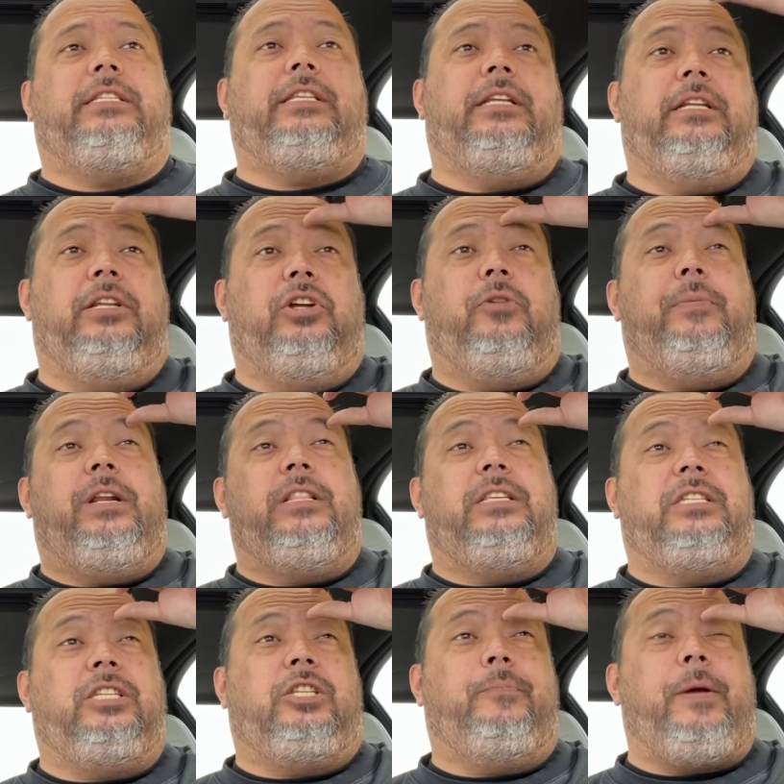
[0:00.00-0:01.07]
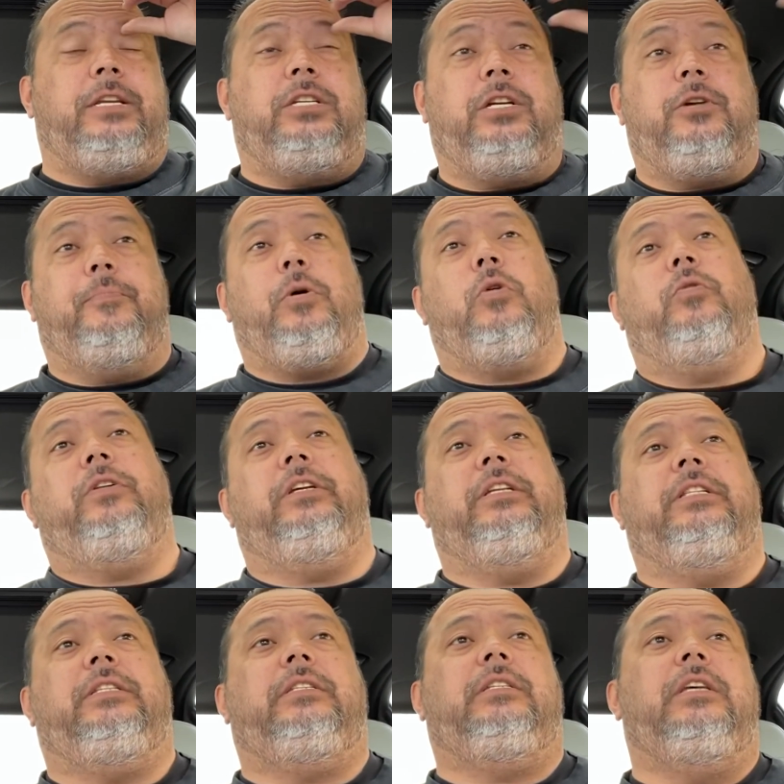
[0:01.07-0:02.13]
a little bit of the suspension
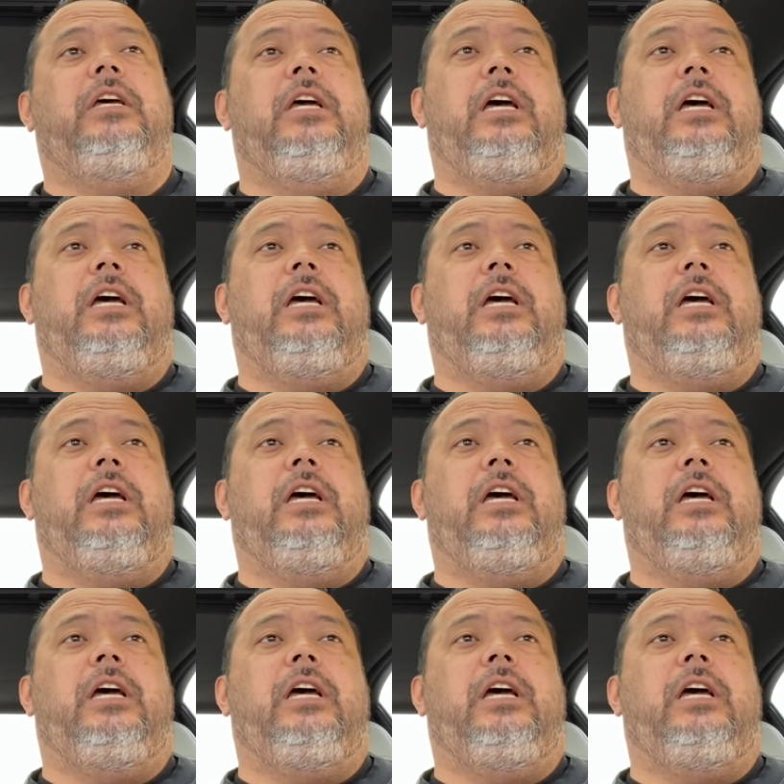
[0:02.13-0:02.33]
components.